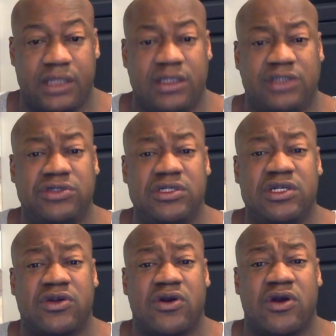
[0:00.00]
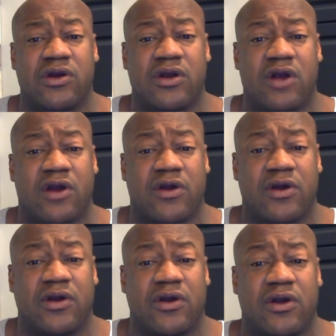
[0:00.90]
the shooting occurred,
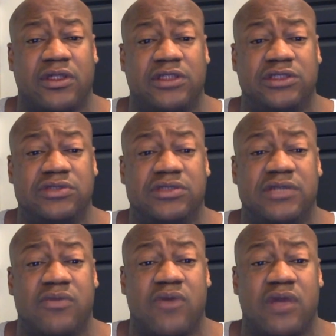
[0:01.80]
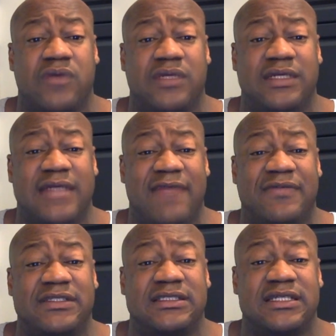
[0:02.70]
occurred early Tuesday morning when
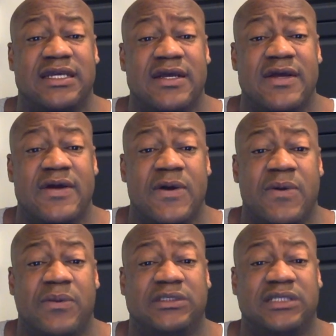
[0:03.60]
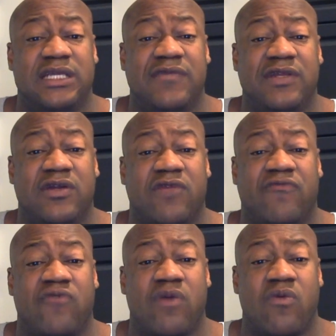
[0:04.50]
Davis was leaving her
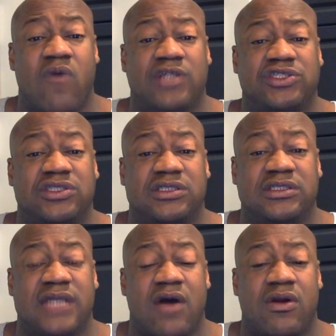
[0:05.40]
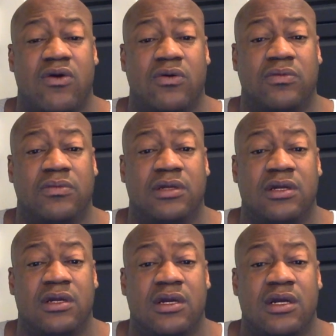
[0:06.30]
Fort Washington town home
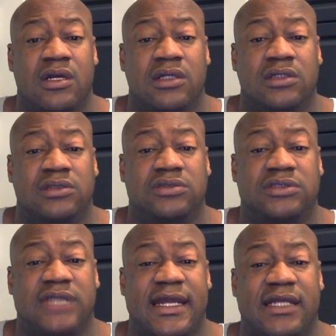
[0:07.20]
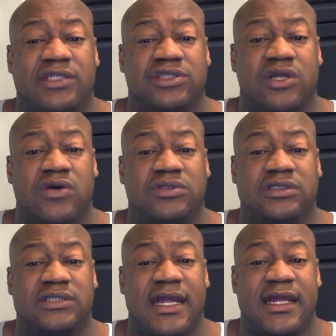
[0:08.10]
to take Slow
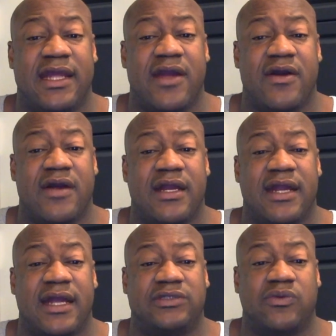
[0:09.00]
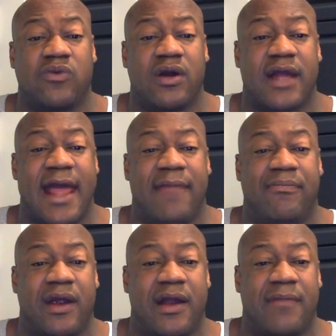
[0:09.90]
to take care and head to work at
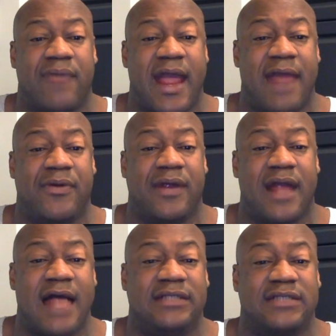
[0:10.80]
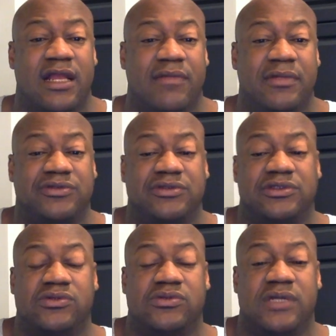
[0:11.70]
Bradbury Heights Elementary
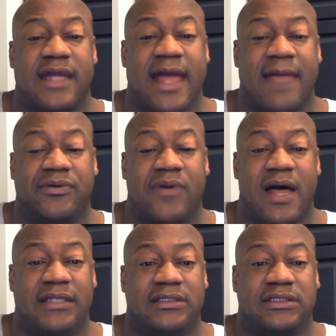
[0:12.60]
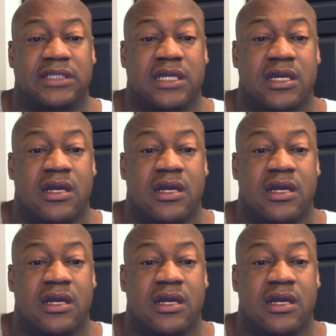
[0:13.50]
School in Capitol Heights.